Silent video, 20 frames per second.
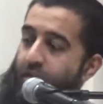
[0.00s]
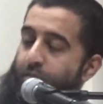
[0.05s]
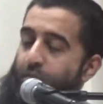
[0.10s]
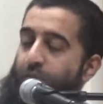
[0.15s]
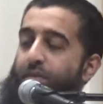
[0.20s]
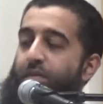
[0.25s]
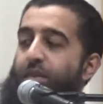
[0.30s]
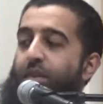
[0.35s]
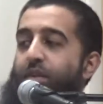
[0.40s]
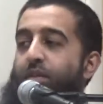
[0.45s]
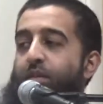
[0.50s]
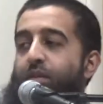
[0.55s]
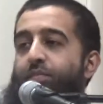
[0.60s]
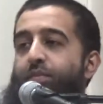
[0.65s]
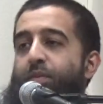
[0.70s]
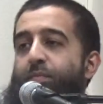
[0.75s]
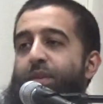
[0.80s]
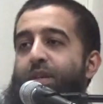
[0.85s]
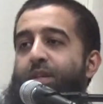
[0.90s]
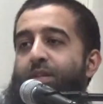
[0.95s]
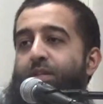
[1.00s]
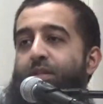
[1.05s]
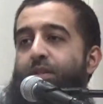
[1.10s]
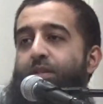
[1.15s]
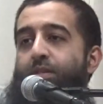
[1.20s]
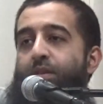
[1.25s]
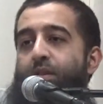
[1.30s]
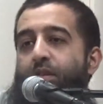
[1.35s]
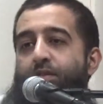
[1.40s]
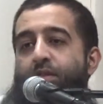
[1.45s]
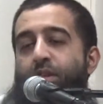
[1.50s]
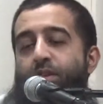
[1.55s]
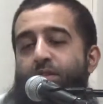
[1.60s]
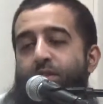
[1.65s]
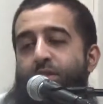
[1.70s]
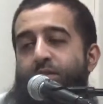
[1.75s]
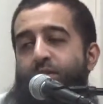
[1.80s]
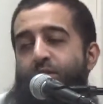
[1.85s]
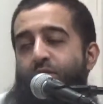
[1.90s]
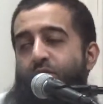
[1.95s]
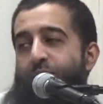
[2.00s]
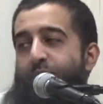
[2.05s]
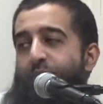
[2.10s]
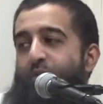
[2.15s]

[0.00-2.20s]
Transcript: But then, if a person starts listening to